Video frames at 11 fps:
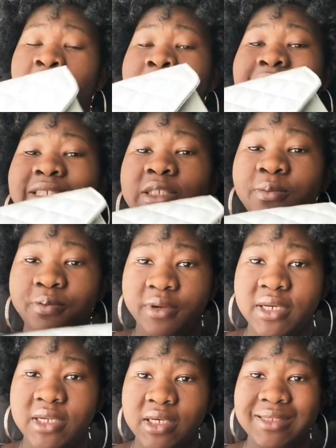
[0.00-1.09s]
It's
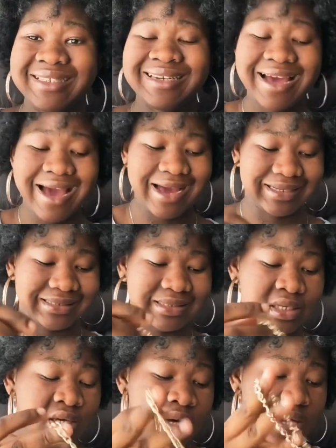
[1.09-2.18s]
pretty, it's nice.
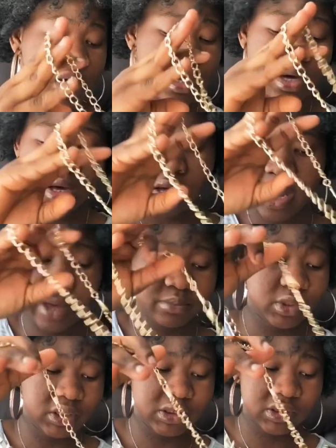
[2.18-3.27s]
I'm
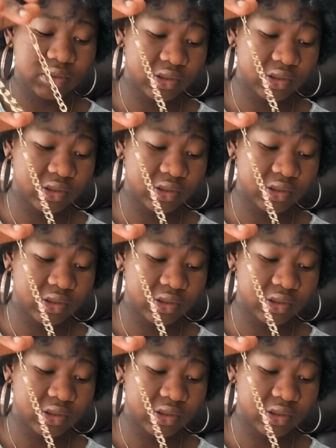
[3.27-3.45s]
gonna